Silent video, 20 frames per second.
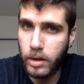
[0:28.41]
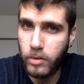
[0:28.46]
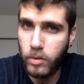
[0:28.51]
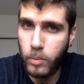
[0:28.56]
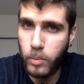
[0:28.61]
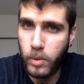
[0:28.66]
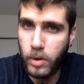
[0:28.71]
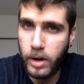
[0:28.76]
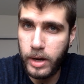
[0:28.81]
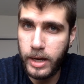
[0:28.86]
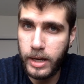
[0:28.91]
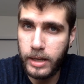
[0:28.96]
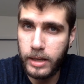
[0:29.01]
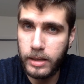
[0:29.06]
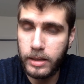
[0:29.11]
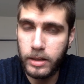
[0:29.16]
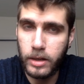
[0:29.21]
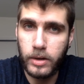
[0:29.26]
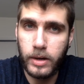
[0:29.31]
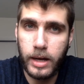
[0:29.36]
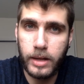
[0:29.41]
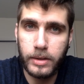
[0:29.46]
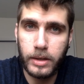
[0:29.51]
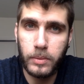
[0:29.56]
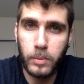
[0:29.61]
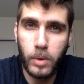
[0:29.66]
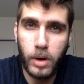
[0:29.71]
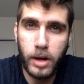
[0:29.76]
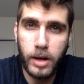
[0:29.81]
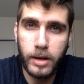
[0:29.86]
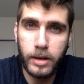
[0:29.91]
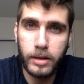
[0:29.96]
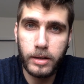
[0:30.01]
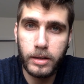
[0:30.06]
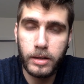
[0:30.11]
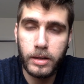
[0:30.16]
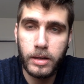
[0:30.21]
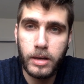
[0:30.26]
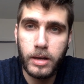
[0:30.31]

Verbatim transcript: or why, you know, how they work.